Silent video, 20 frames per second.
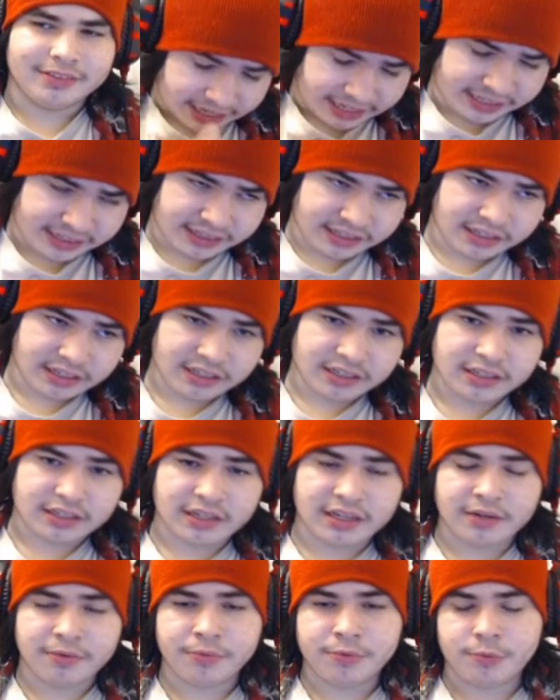I think
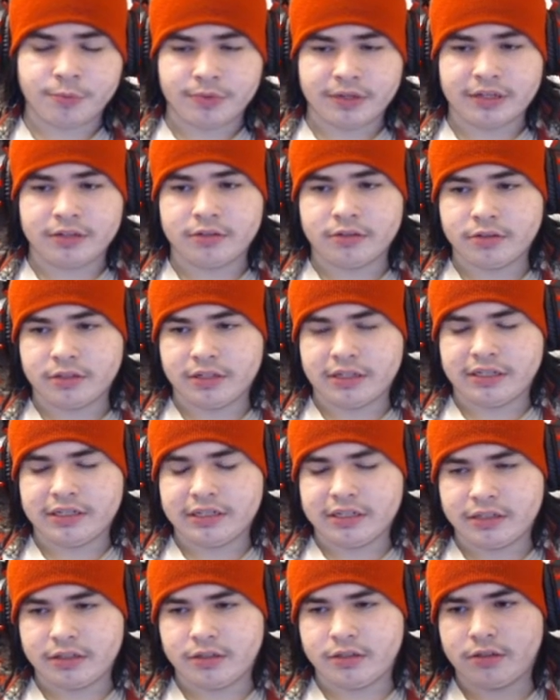I would rather
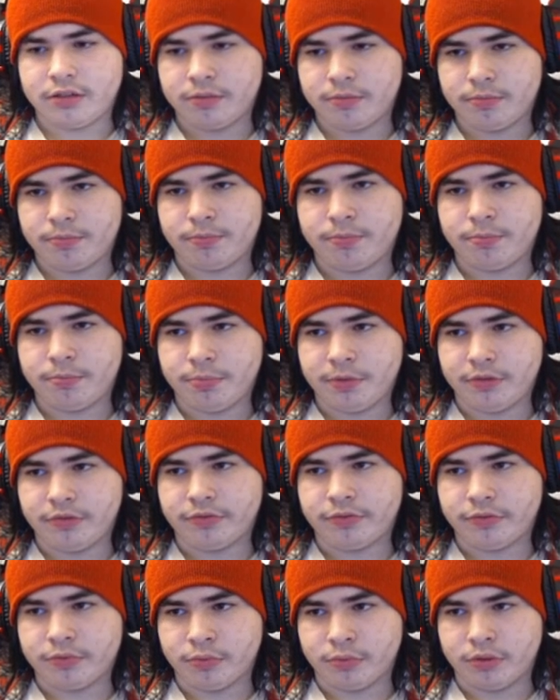die
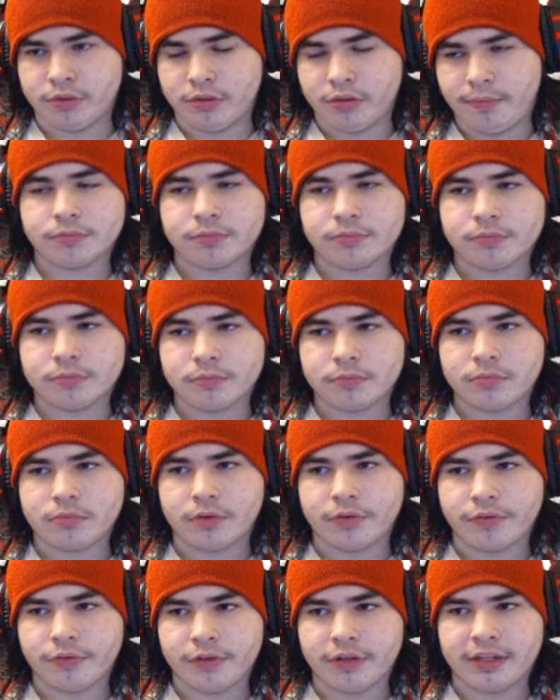before. I
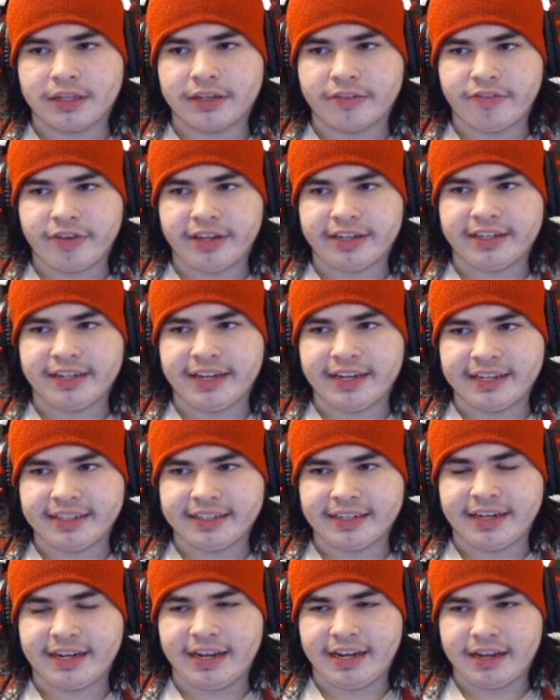feel like if I
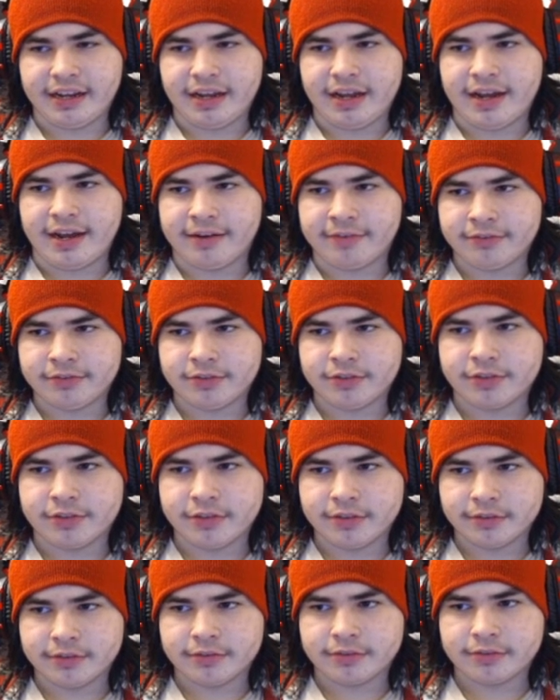died after,